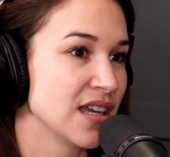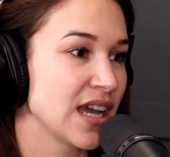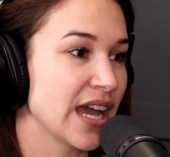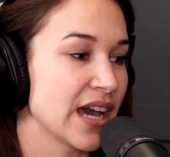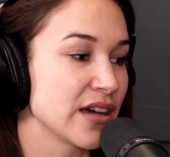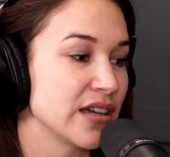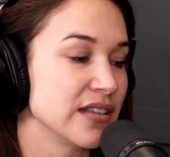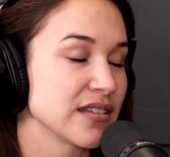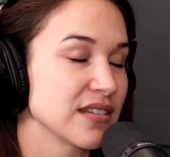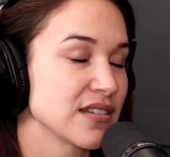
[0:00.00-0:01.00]

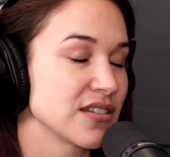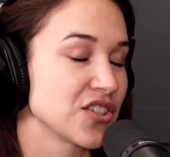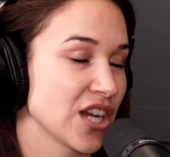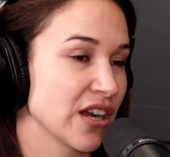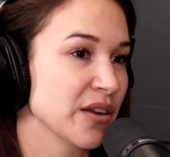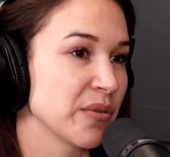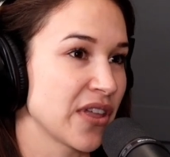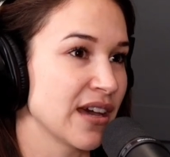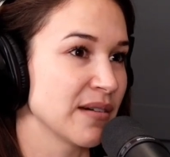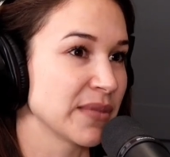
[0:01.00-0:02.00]
and sharing with
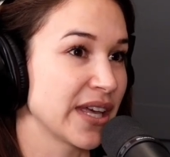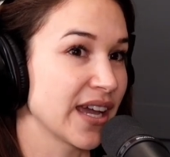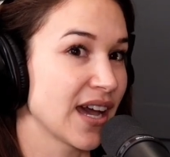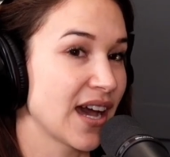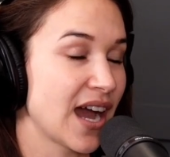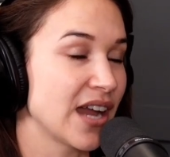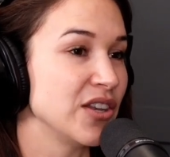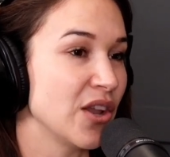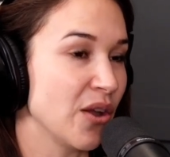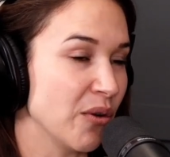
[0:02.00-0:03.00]
him, like, I
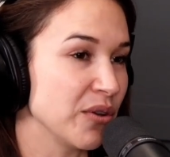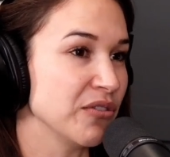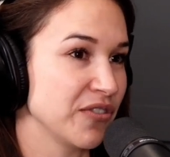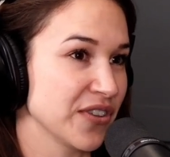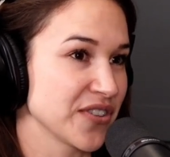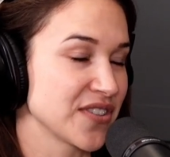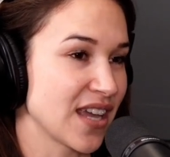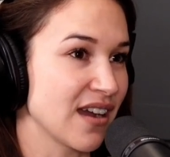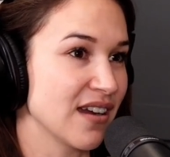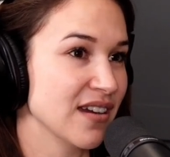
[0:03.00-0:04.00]
know you feel
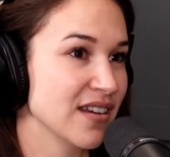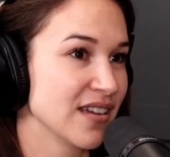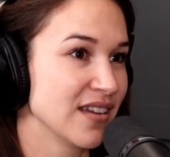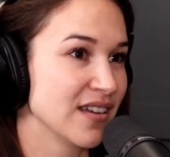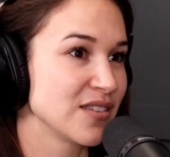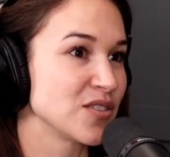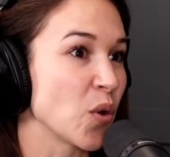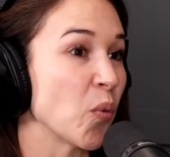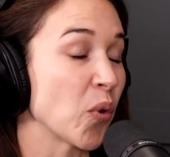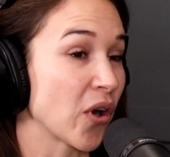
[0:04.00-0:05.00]
scared.
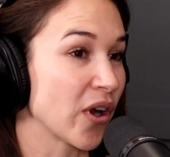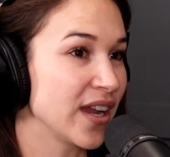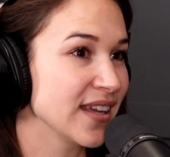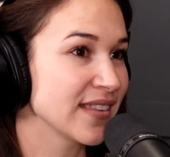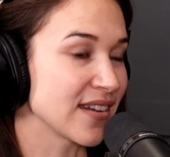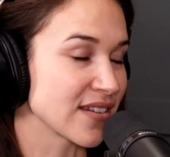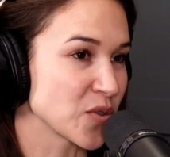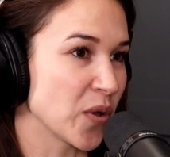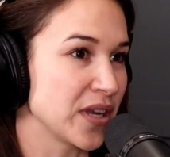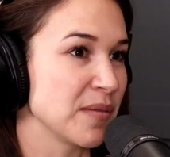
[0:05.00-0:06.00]
Don't worry, there's
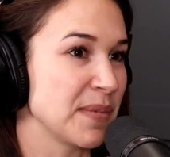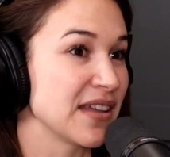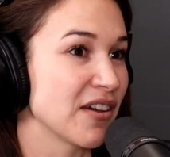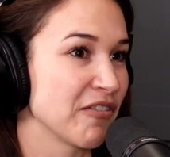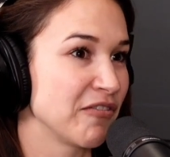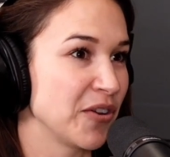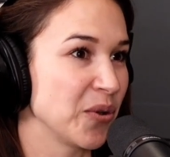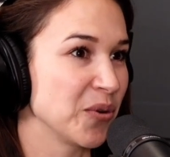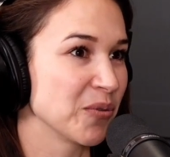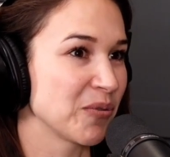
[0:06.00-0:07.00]
going to be enough
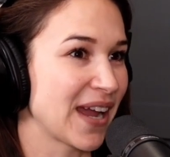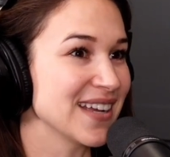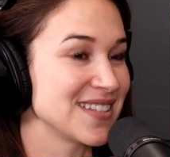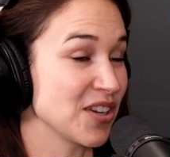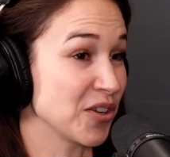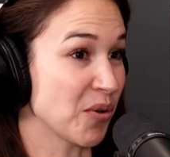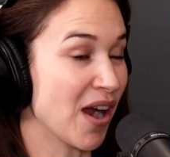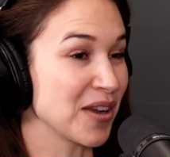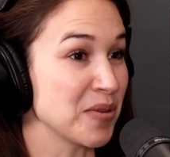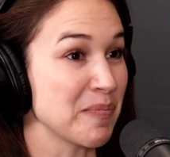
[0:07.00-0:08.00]
food, right? Because here you
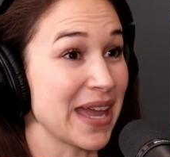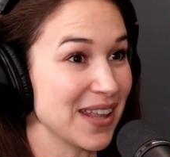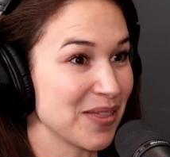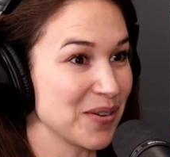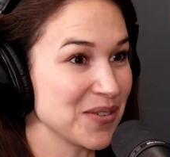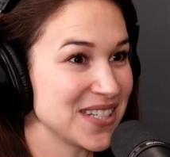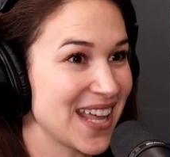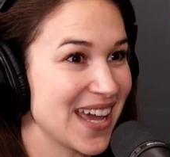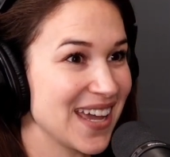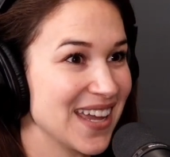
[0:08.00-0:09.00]
are, you made it through
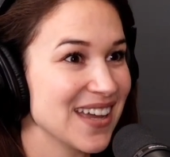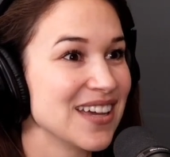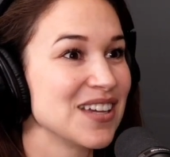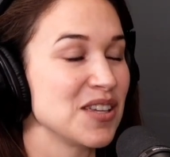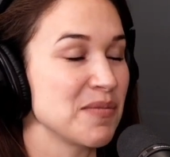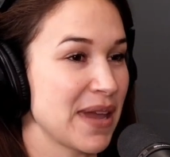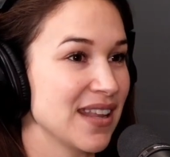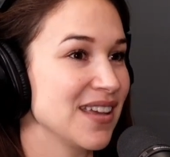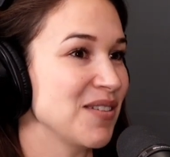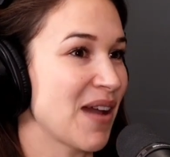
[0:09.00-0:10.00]
today. You made
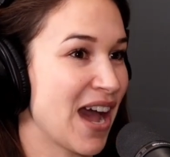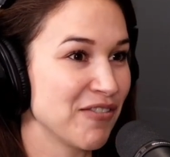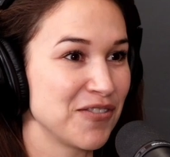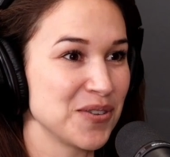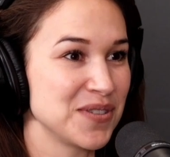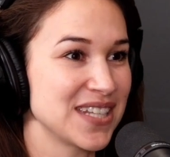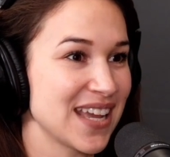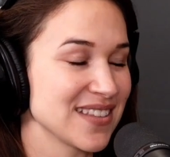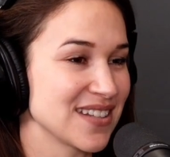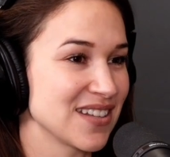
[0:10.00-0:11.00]
it, you have food today
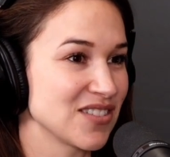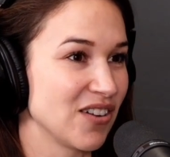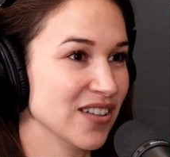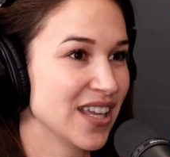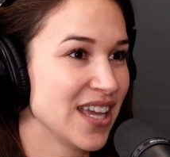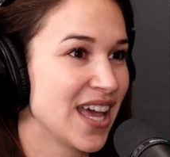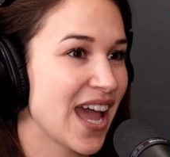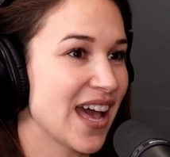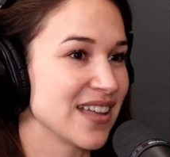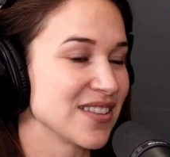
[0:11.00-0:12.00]
as an adult.
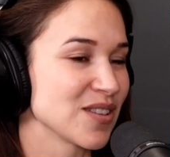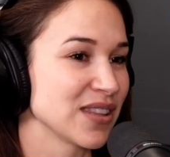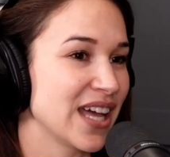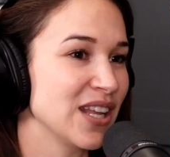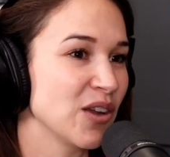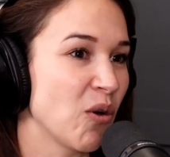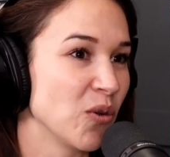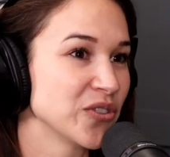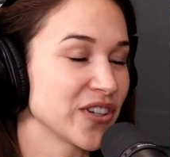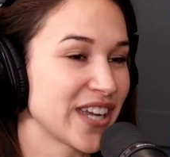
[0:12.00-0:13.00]
And so letting
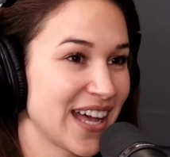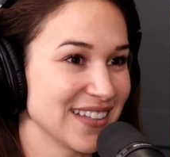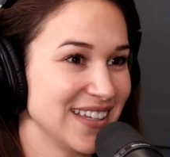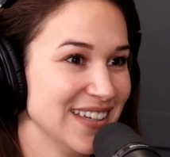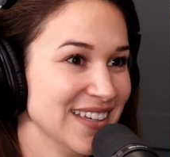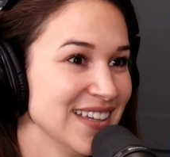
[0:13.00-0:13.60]
older Kelly,